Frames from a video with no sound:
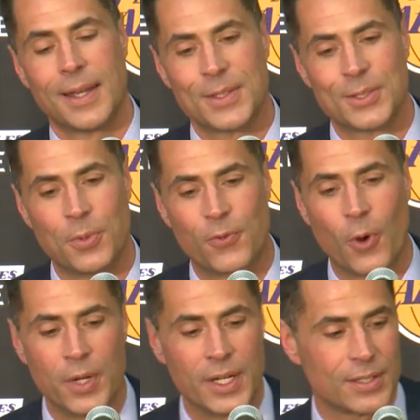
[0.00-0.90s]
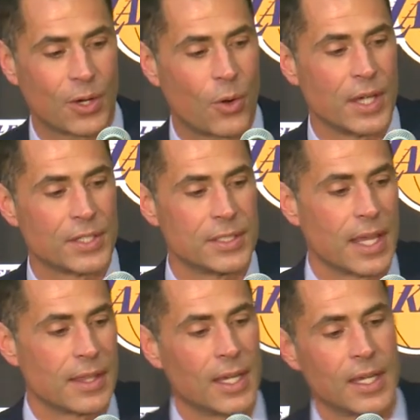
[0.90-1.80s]
So before we get to questions,
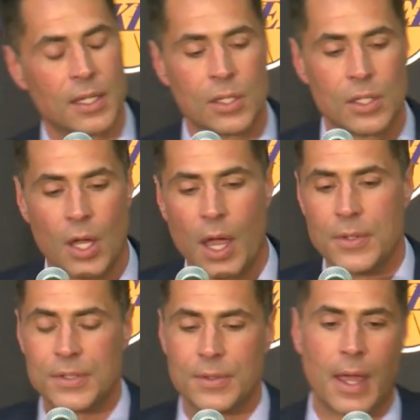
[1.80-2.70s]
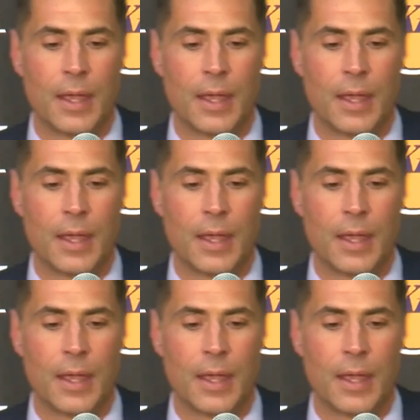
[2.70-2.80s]
I think, you know, I was